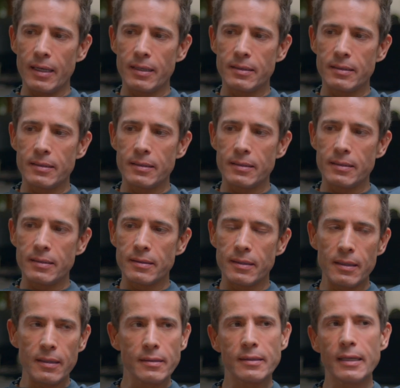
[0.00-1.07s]
It
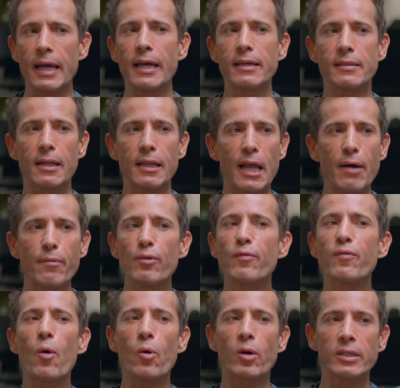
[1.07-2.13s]
still takes a level
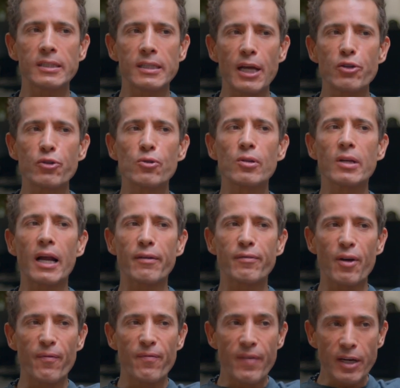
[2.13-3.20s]
of organizational kind
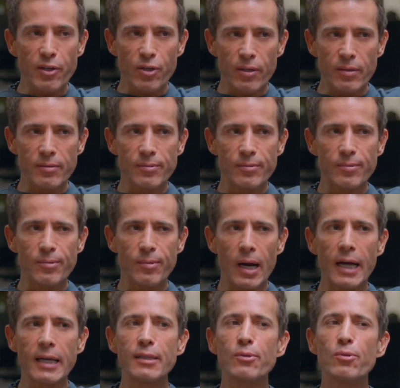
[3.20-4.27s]
of conviction,
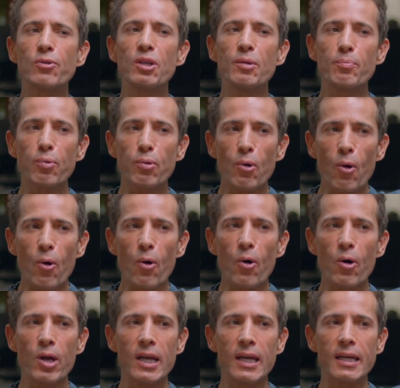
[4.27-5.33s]
right, to
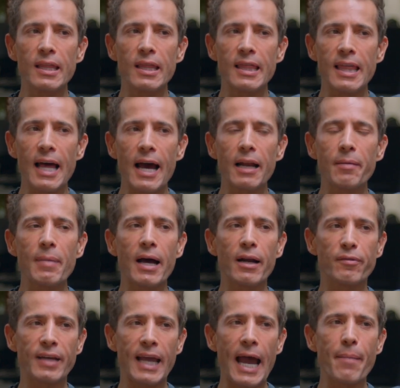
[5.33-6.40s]
deploy that
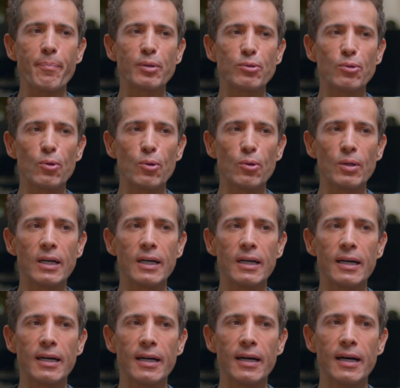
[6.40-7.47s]
amount of capital,
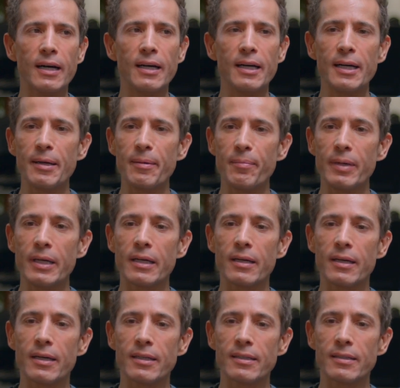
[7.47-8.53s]

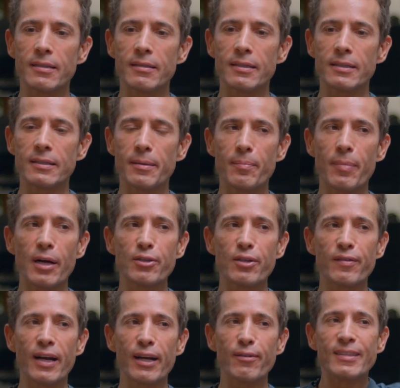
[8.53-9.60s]
because there's a bunch
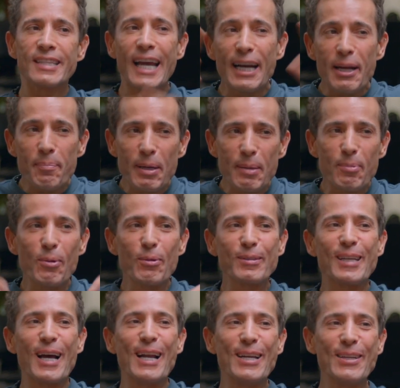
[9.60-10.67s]
of kind of data people
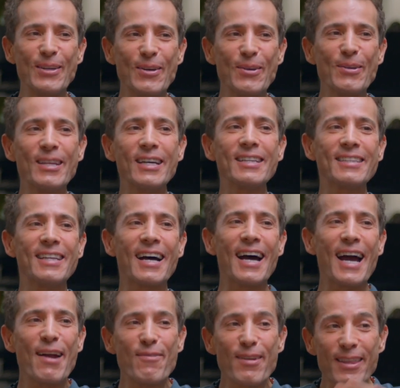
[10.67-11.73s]
telling you that
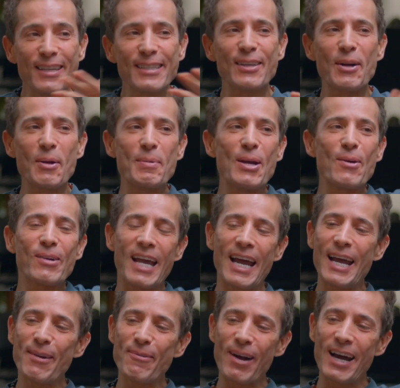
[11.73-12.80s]
everything's going to be okay,